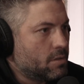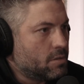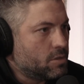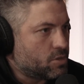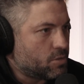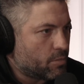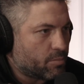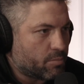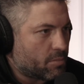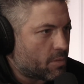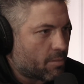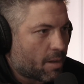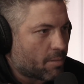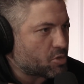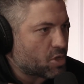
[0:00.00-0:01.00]
Still,
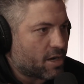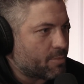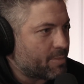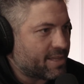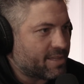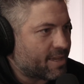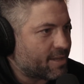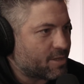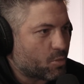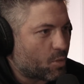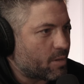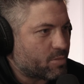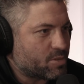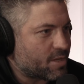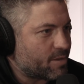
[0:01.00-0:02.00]
I'm trying to maintain a
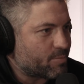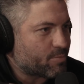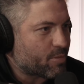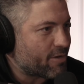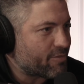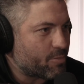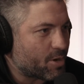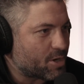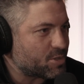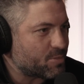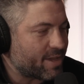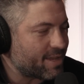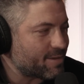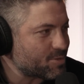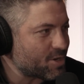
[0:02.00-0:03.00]
20% profit margin,
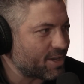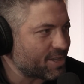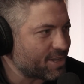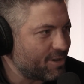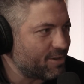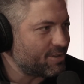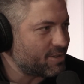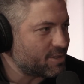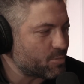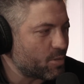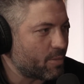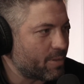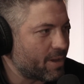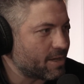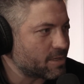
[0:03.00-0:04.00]
man. I'm trying to kill it in the small
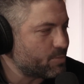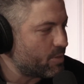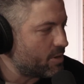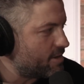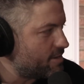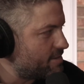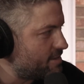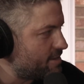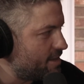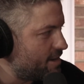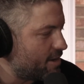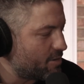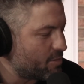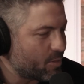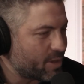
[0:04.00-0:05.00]
box, but we
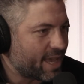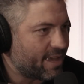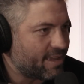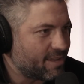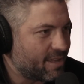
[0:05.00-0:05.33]
can't.